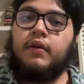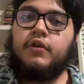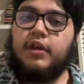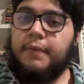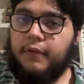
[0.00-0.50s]

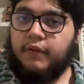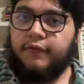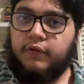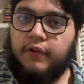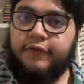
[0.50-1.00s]
Ships
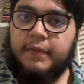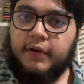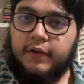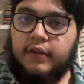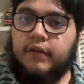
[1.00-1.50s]
full of
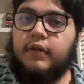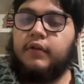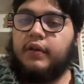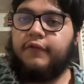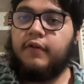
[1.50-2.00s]
immigrants
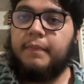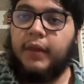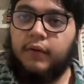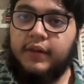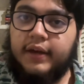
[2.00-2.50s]
looking for a
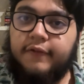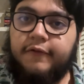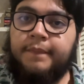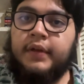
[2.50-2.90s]
better life.